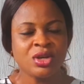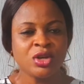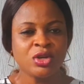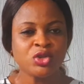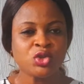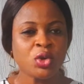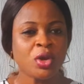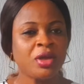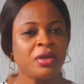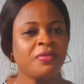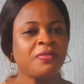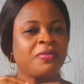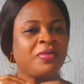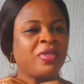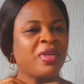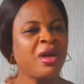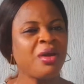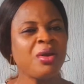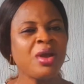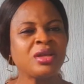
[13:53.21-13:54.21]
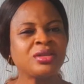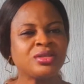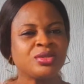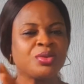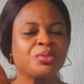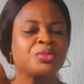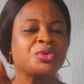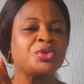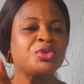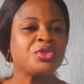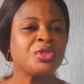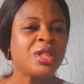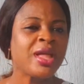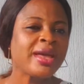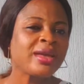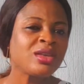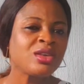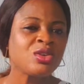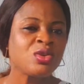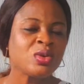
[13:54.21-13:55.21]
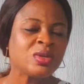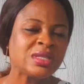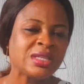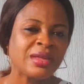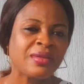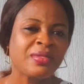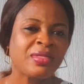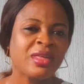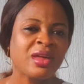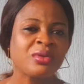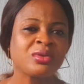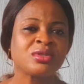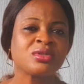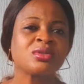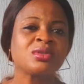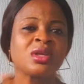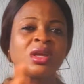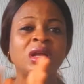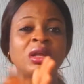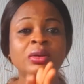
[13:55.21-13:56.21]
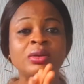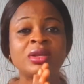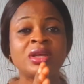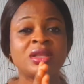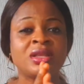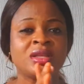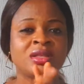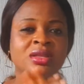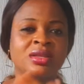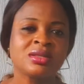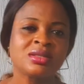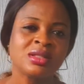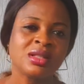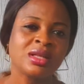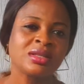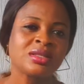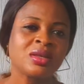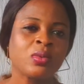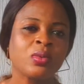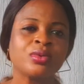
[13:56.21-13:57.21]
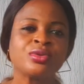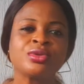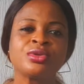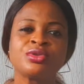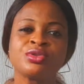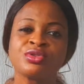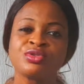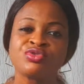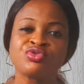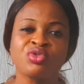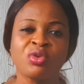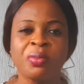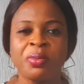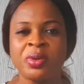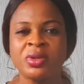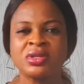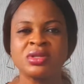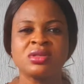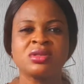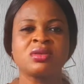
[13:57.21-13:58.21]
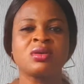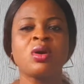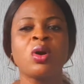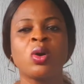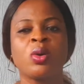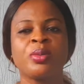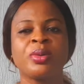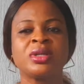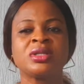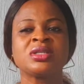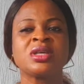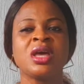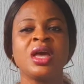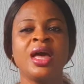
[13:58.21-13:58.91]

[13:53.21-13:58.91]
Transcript: So if there are some you like using that is not included in this list, I want you to drop it in the comments.